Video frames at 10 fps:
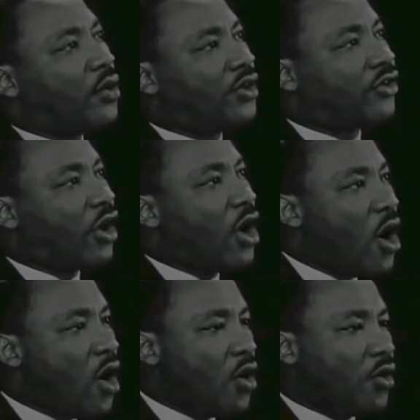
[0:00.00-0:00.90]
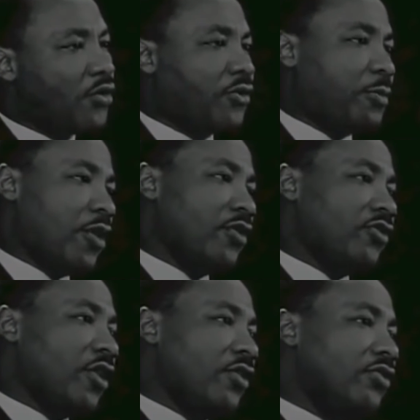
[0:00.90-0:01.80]
which cause
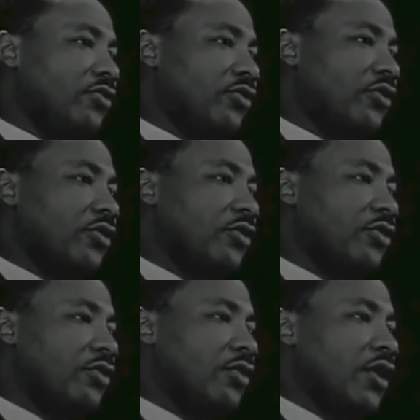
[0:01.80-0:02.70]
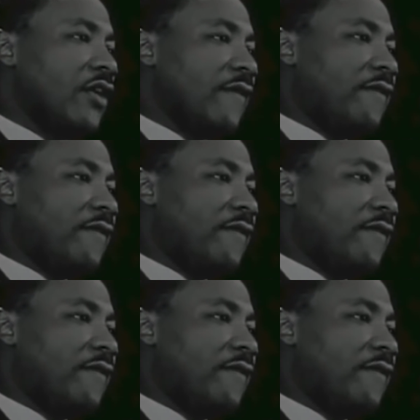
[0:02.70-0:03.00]
persons to